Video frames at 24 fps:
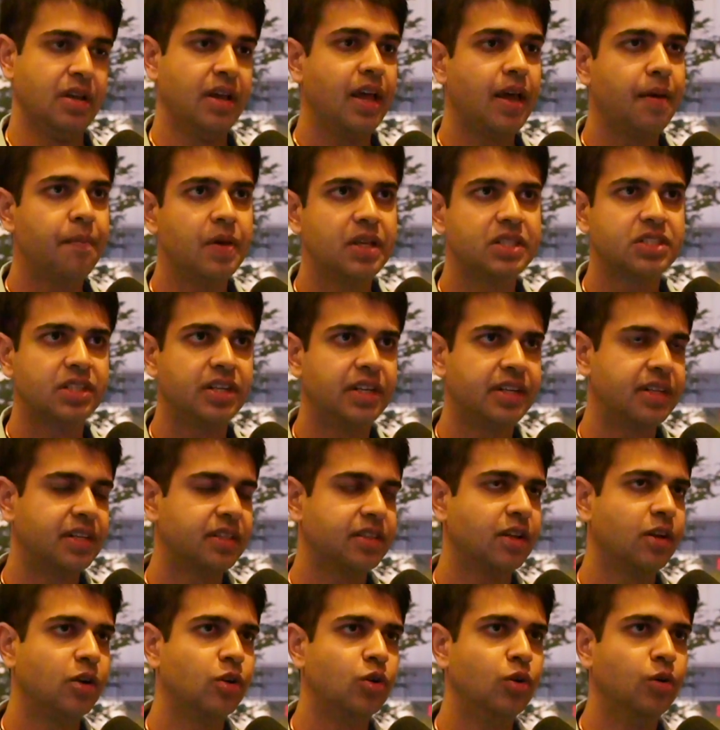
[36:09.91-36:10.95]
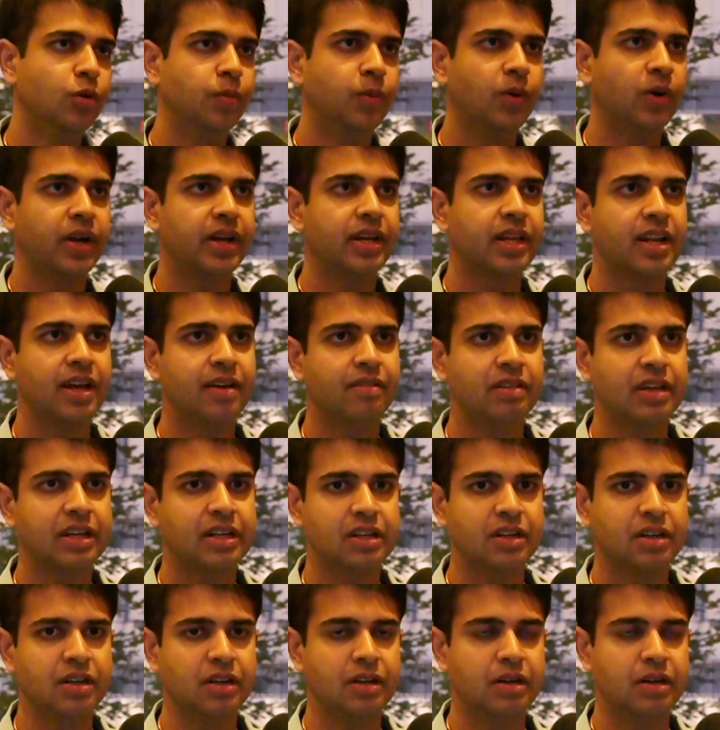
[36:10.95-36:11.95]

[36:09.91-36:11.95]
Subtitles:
image generator in the loop, or I can have like